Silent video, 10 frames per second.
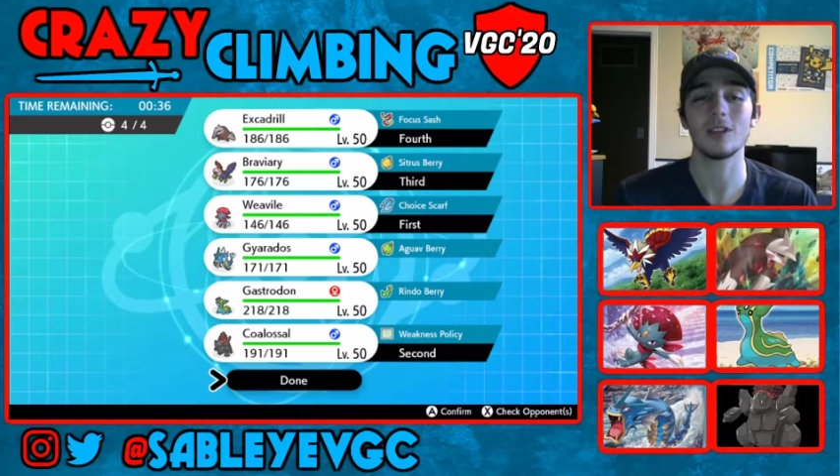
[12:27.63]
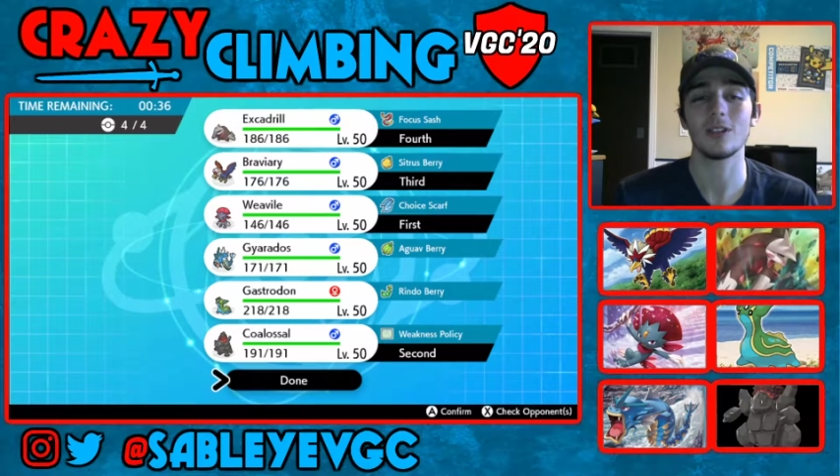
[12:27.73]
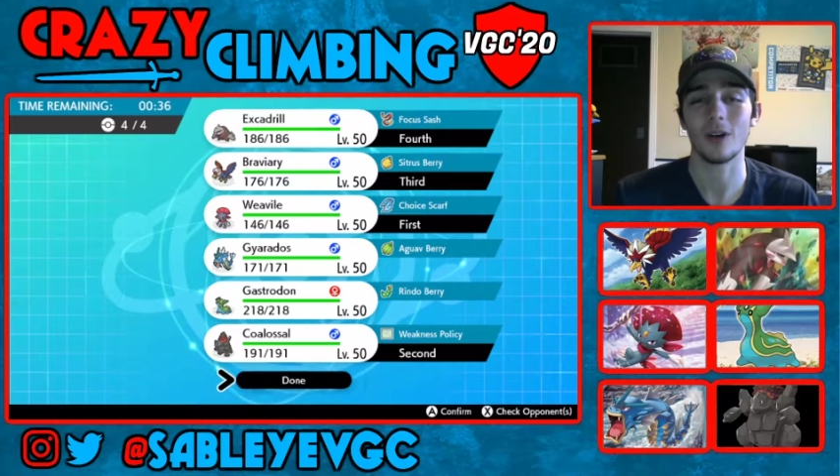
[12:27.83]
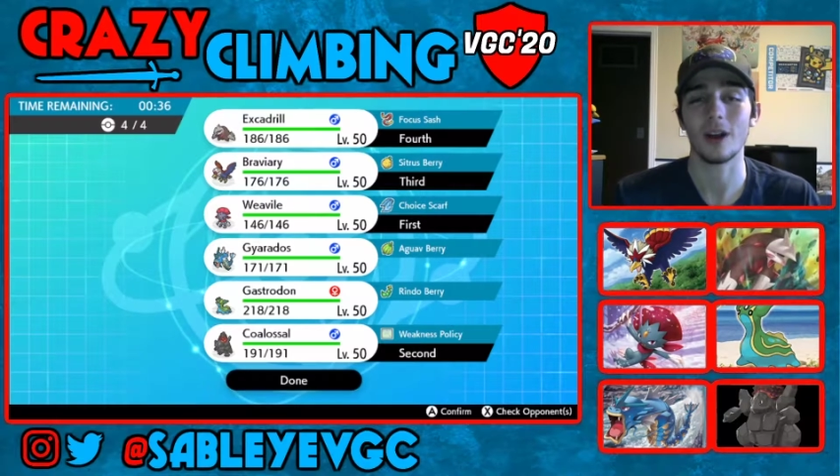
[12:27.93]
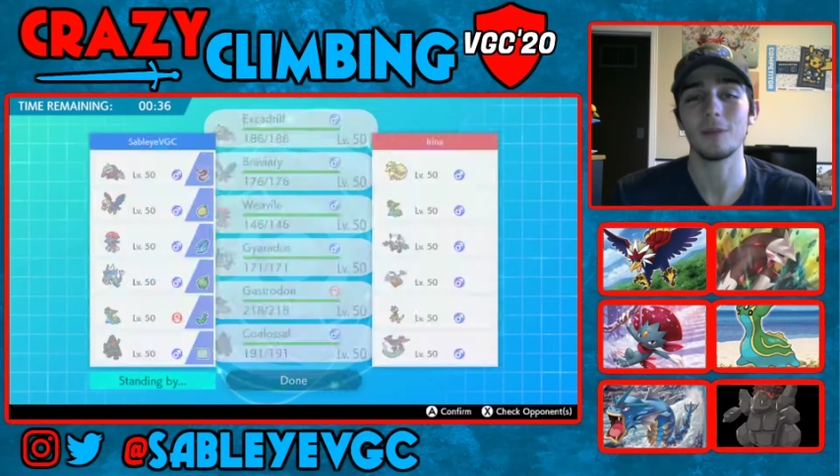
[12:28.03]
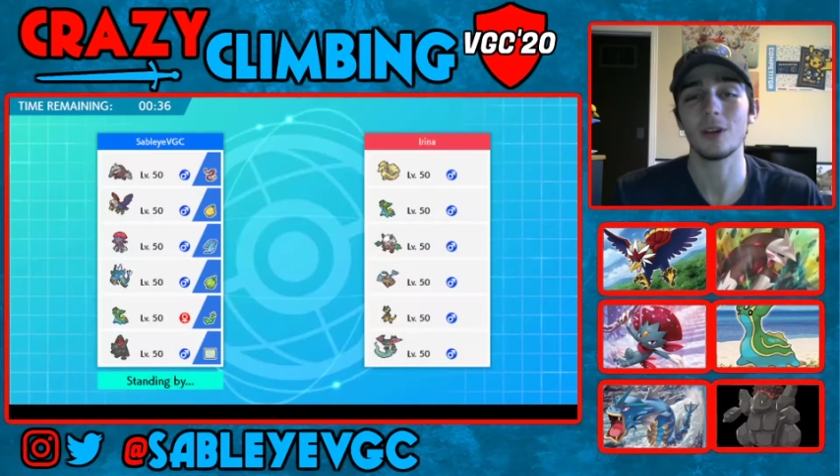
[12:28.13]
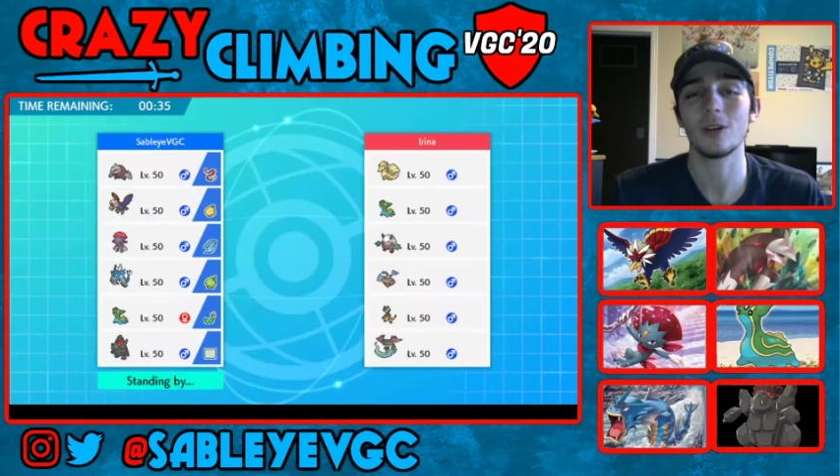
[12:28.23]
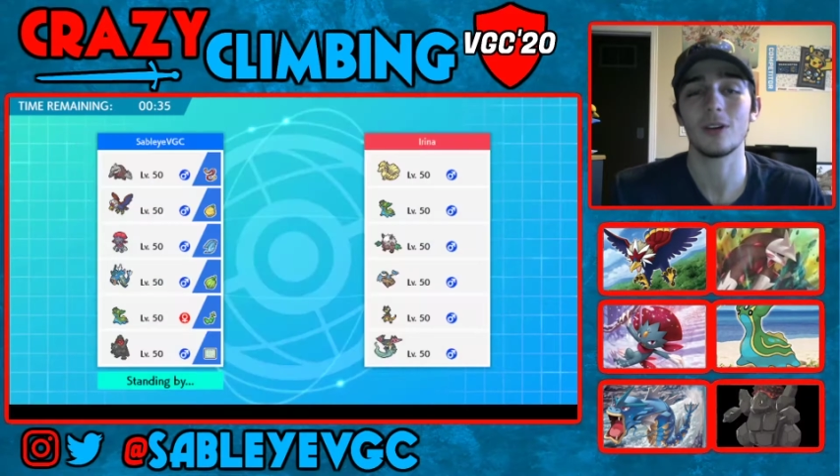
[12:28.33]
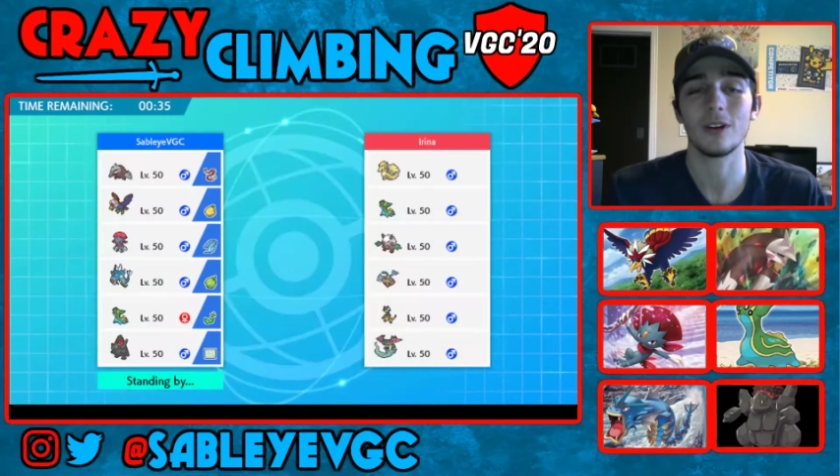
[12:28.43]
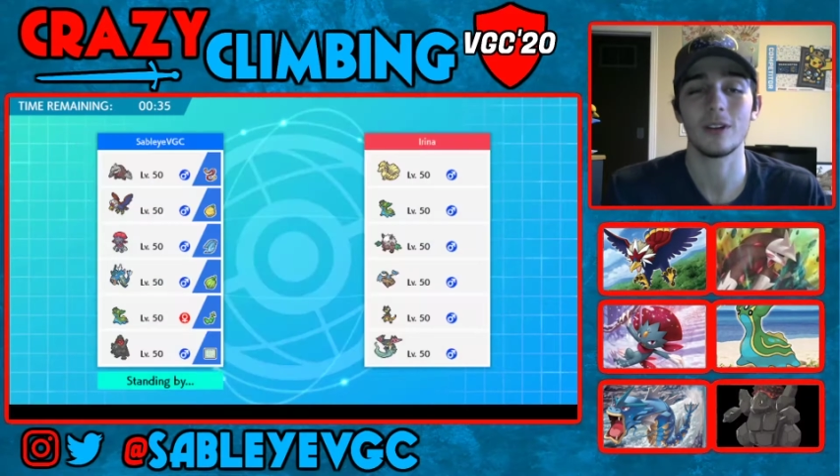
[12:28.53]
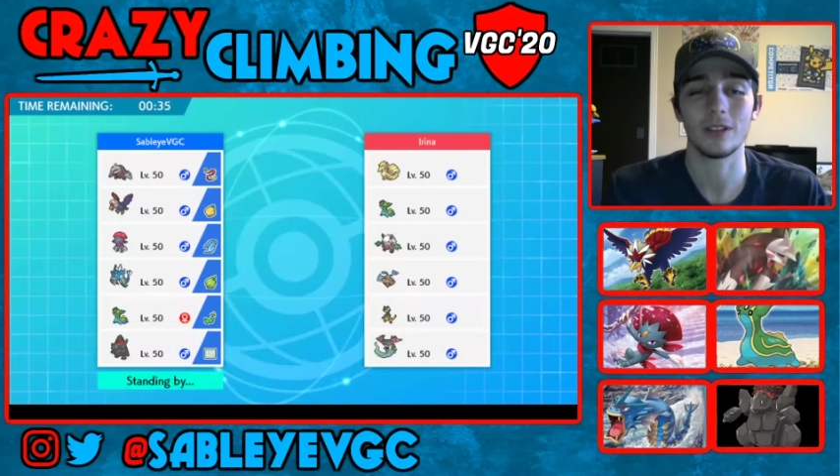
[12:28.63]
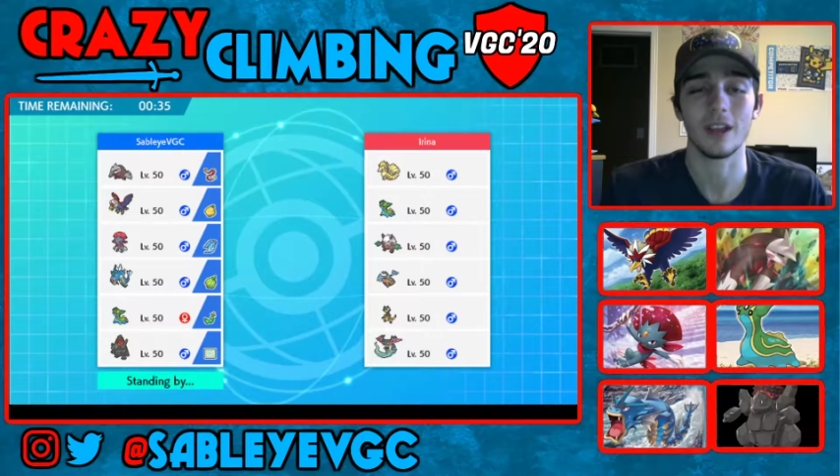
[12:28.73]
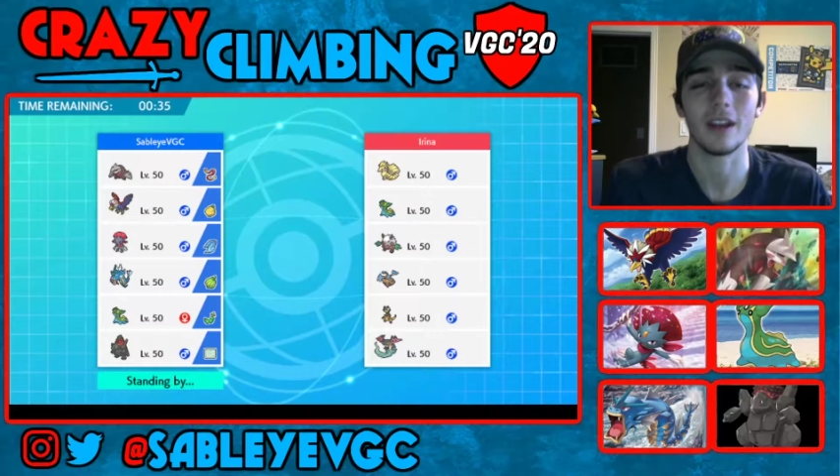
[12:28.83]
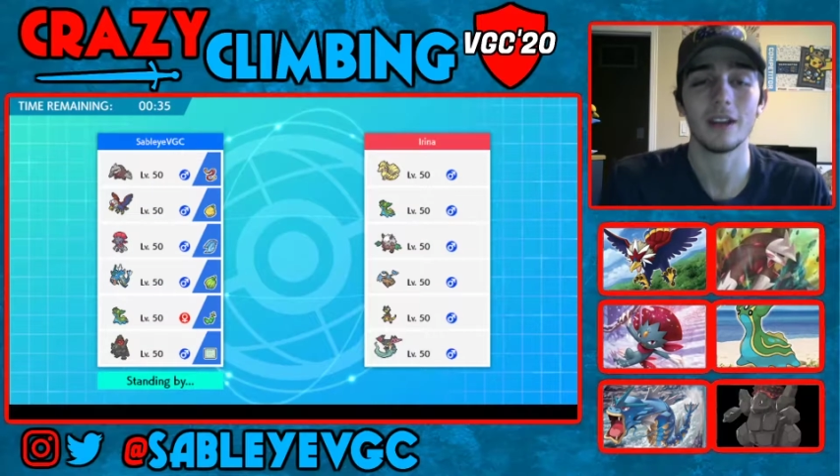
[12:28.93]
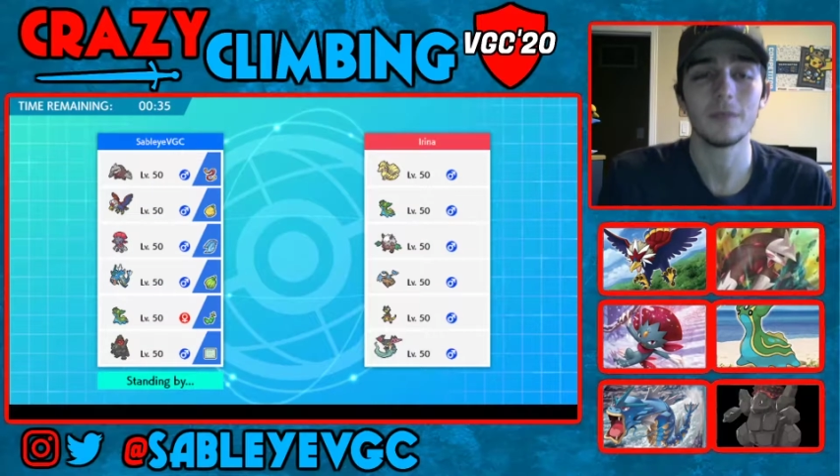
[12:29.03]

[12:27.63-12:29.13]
so I am going to go Drill instead.